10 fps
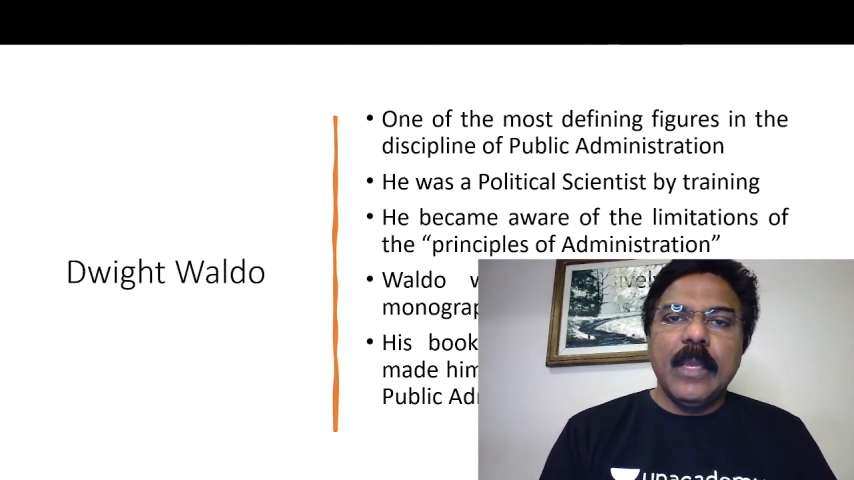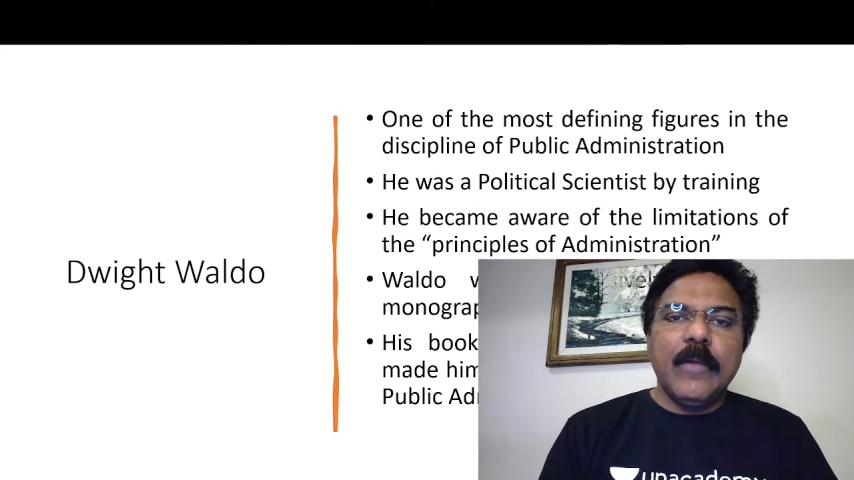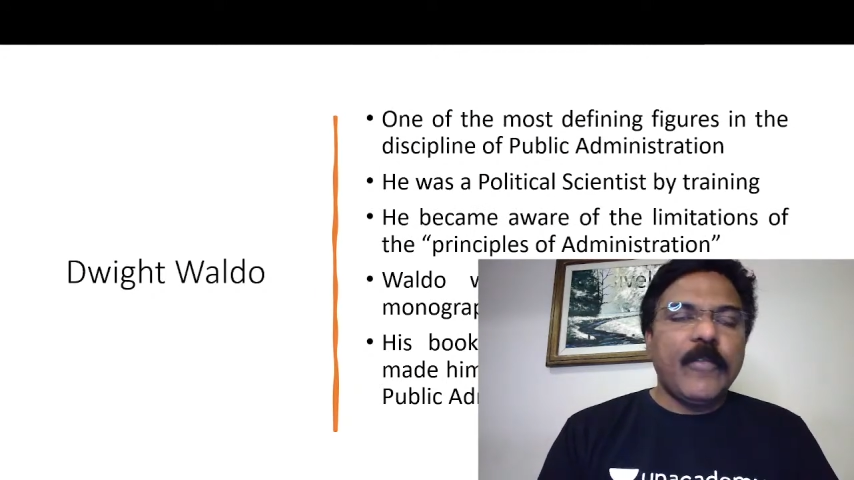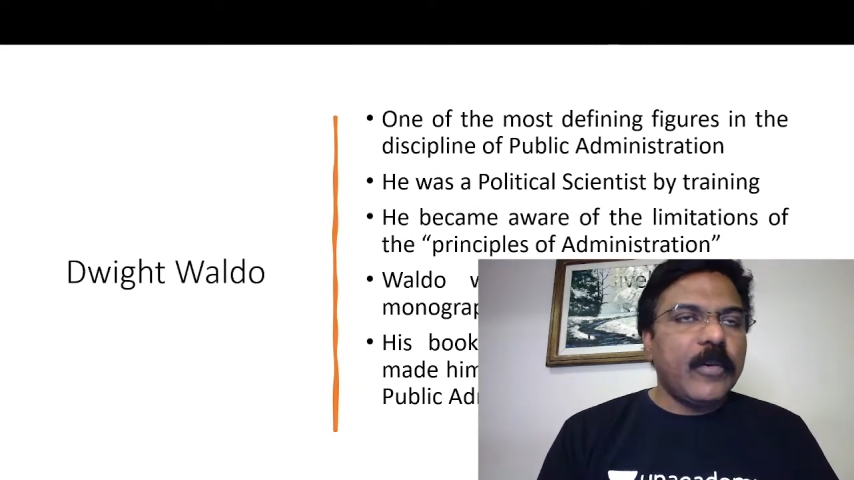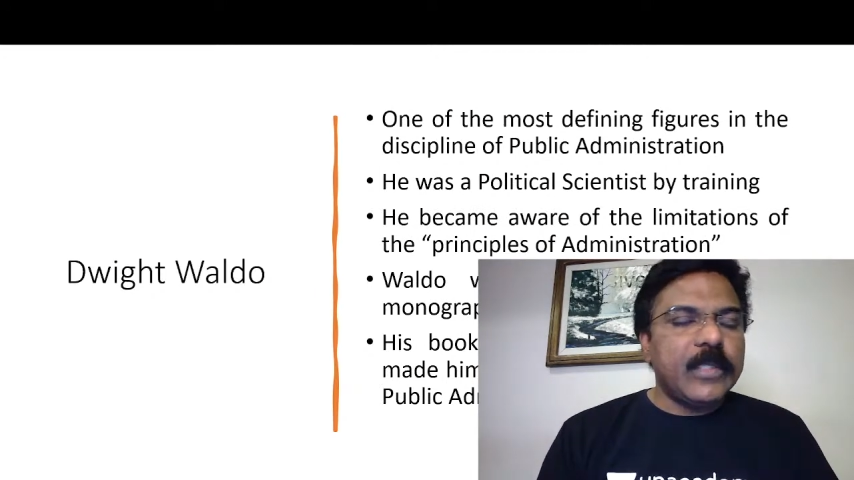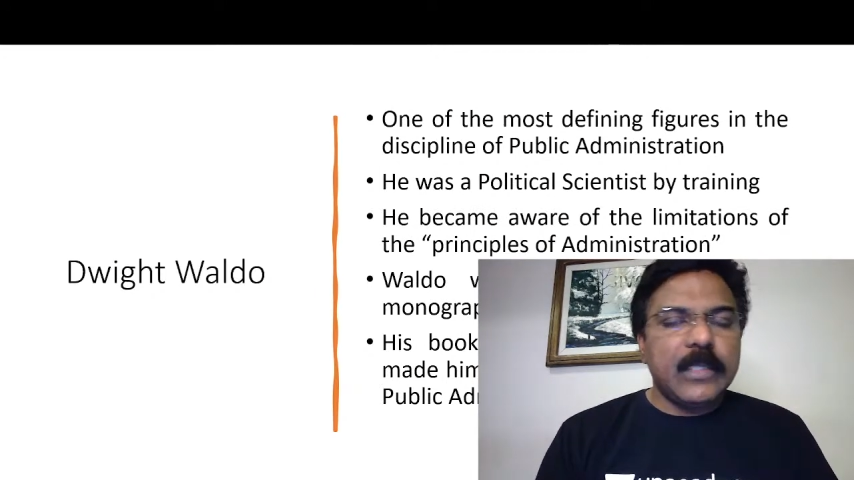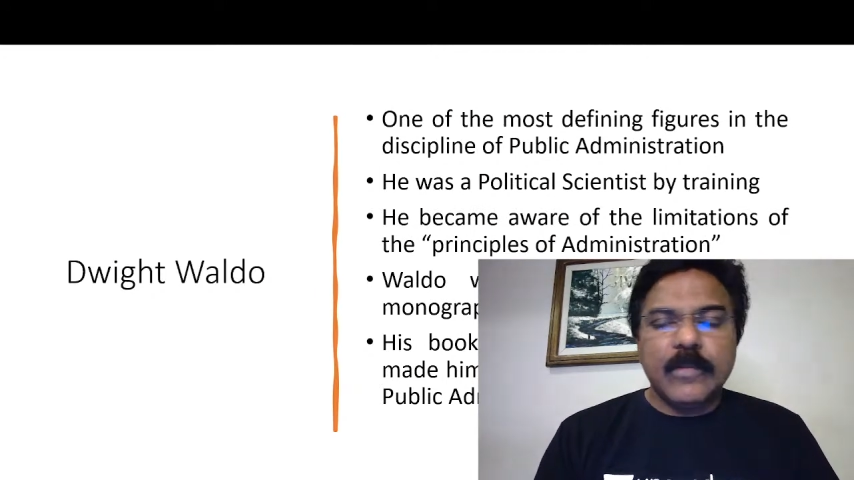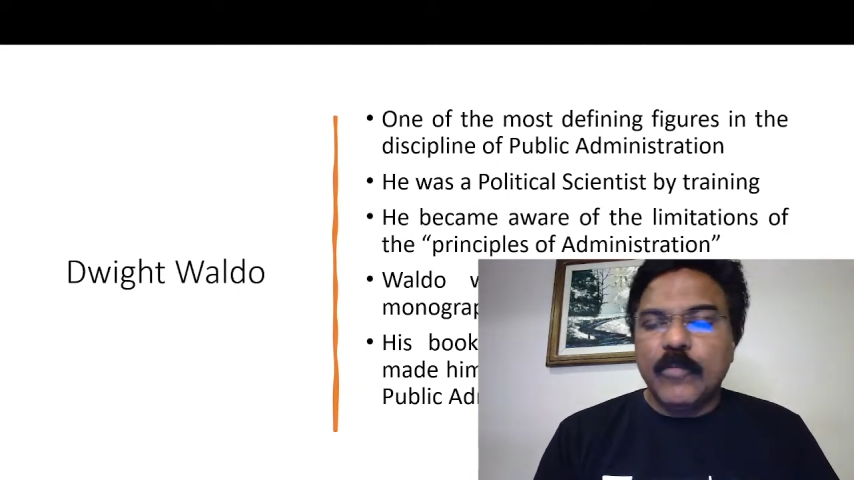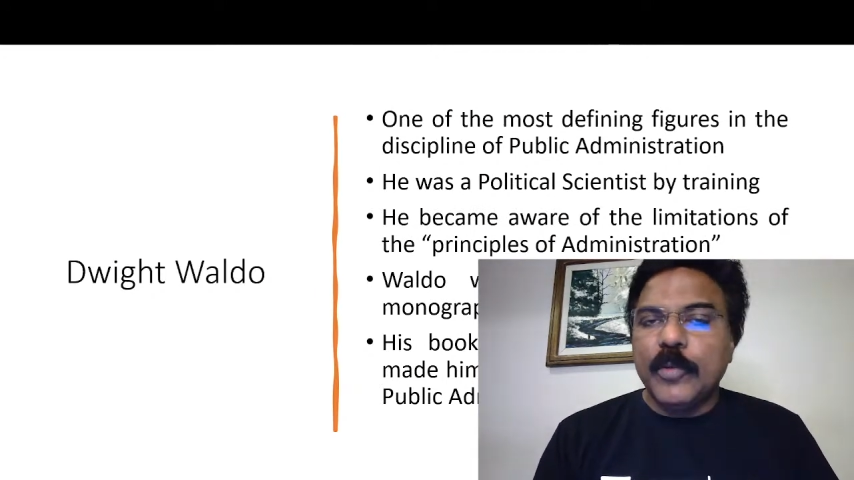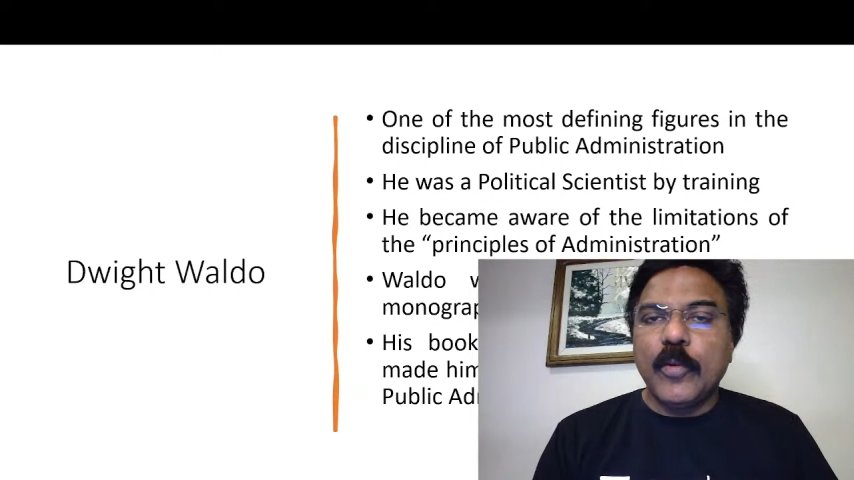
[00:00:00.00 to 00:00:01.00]
Of course,
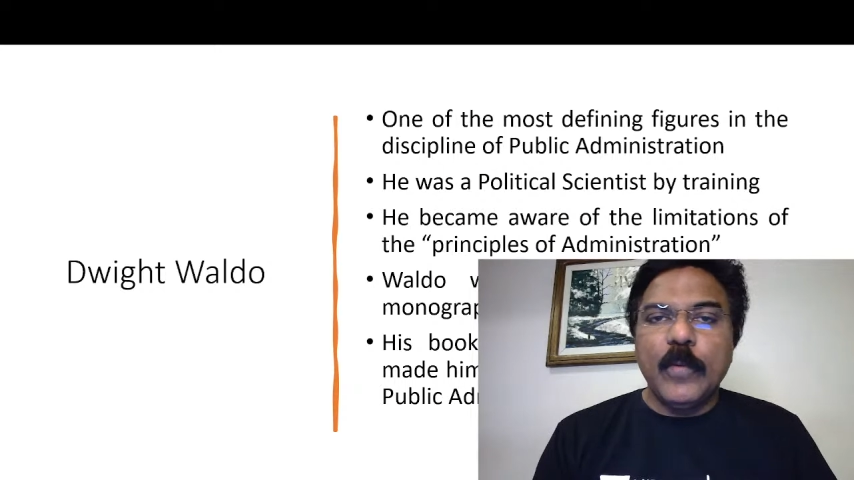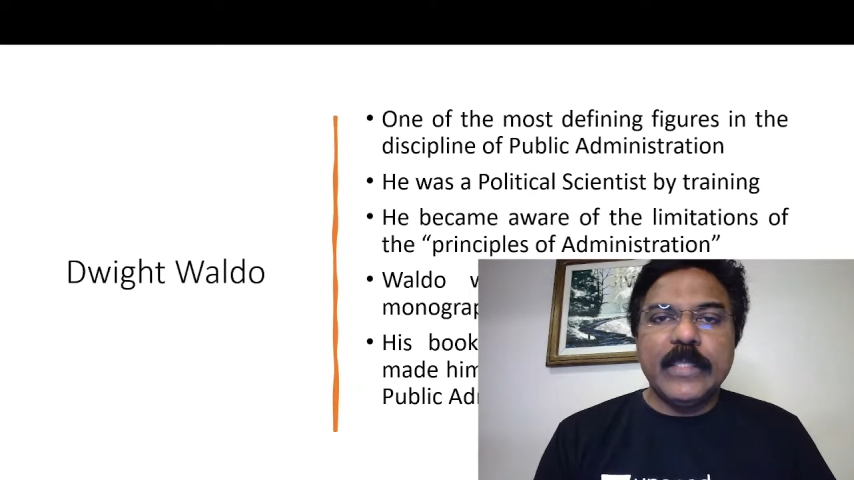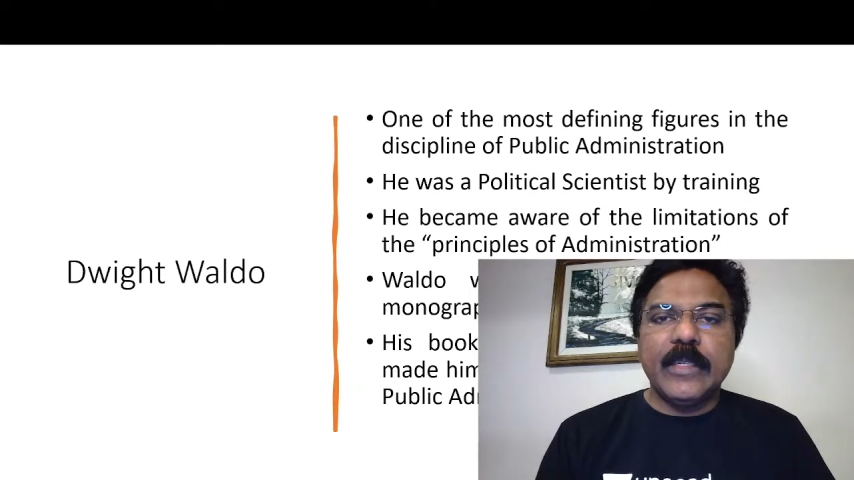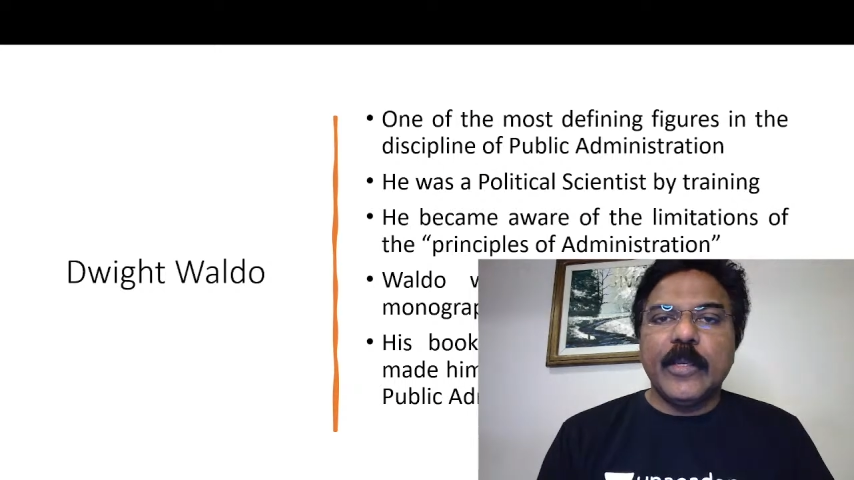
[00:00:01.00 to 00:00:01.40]
Woodrow Wilson,